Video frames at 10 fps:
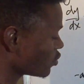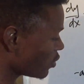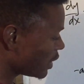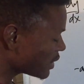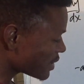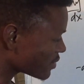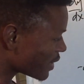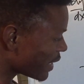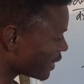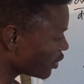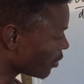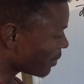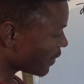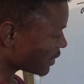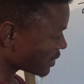So let us try any
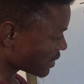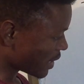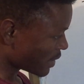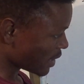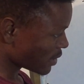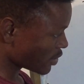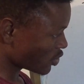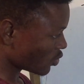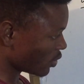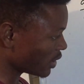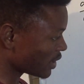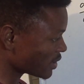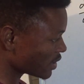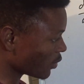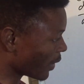number that is greater than 0. Let us say